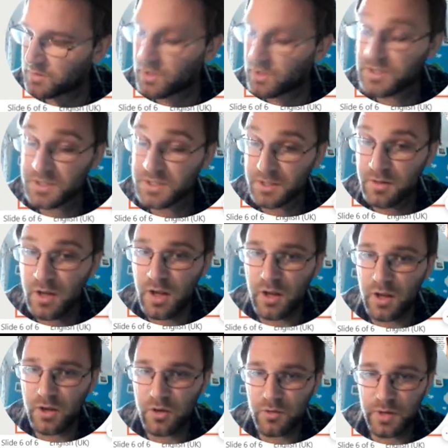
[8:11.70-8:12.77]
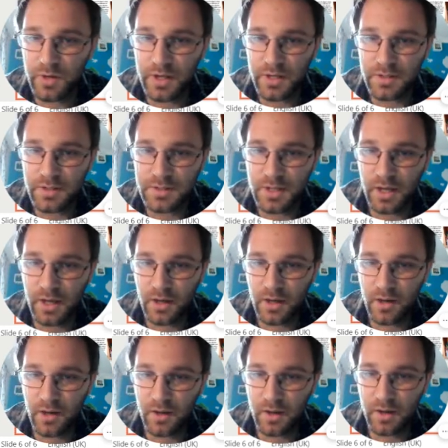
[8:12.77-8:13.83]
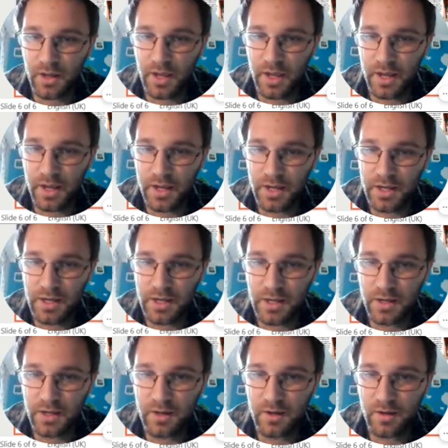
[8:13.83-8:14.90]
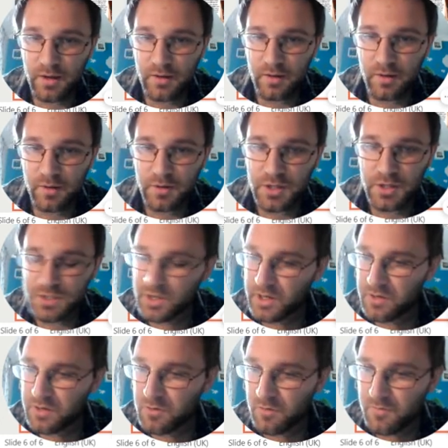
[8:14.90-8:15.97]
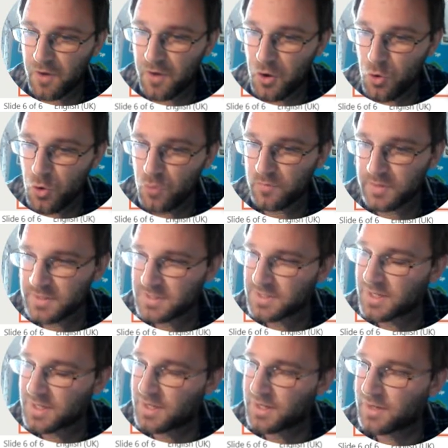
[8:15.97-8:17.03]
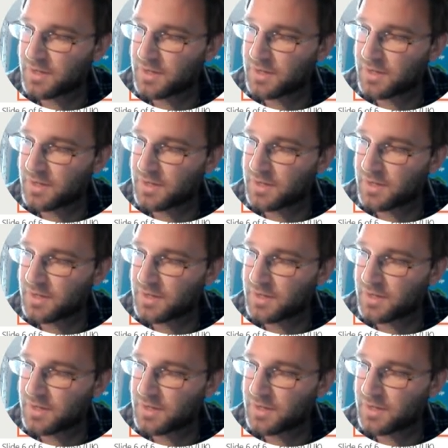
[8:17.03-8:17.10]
Dyson, who is a designer of Hoovers.